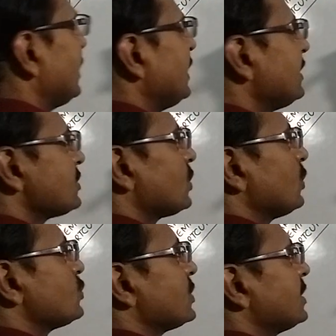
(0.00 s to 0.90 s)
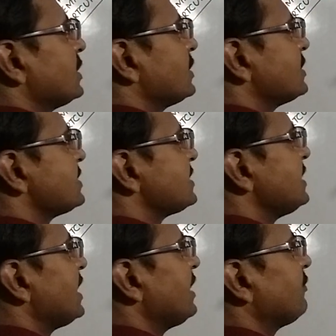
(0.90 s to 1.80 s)
in the solution,
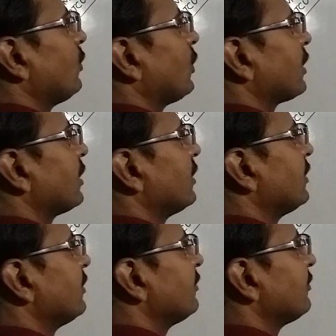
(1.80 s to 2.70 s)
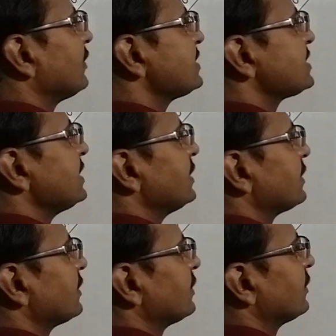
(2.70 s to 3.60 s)
CI for first year,